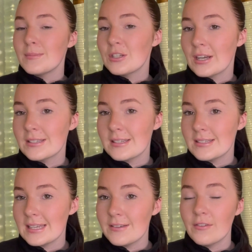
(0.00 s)
me a chance to
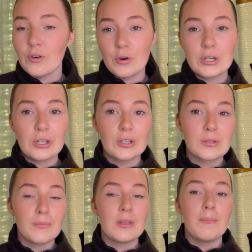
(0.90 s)
see if I've already got
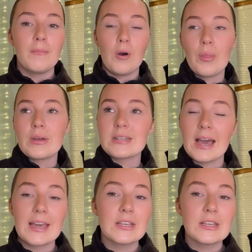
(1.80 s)
something on the day,